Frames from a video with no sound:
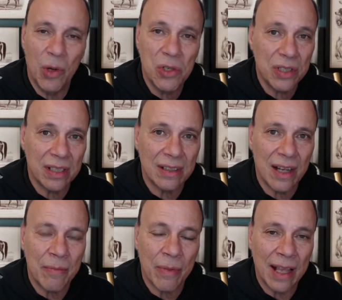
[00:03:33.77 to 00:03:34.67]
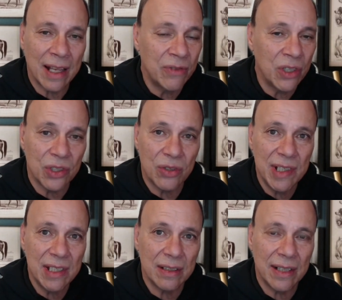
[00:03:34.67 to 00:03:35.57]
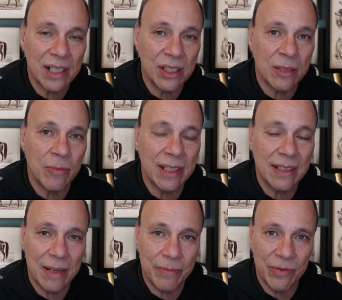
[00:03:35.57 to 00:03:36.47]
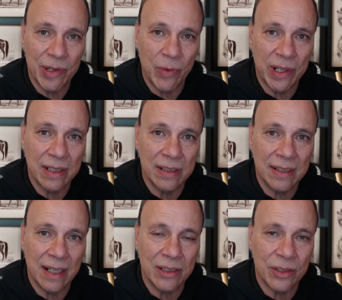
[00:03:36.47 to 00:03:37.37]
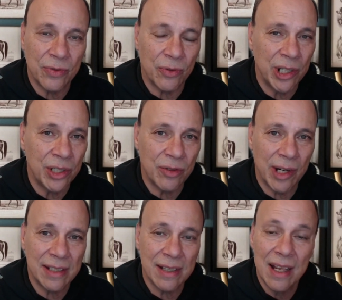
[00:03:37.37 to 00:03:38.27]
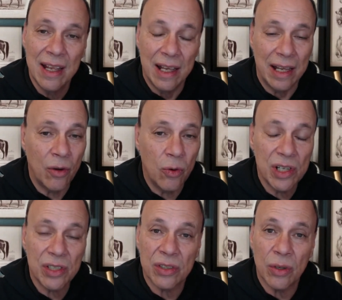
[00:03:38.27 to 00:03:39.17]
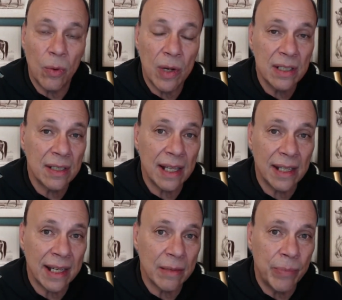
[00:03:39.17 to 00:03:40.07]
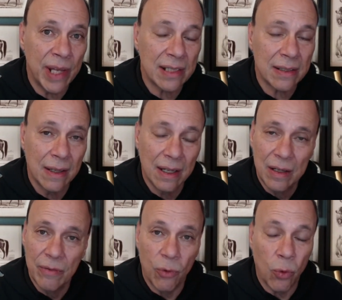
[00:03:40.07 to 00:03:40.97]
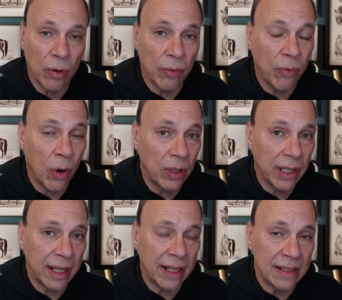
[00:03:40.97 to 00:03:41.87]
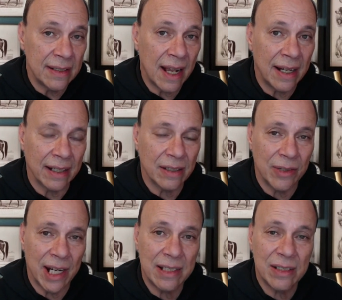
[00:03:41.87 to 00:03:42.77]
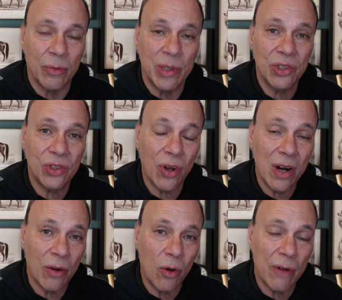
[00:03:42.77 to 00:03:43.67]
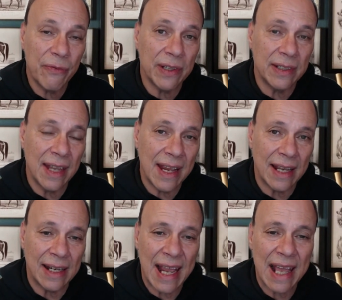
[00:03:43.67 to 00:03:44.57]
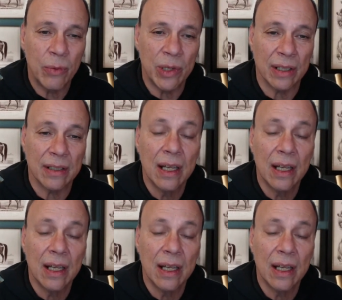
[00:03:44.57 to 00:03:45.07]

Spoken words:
of the time, I give just 3 selections, my top 3 win contenders for each race, and horses, the ones I like best for rolling exotics, right? So we start off the day at Aqueduct.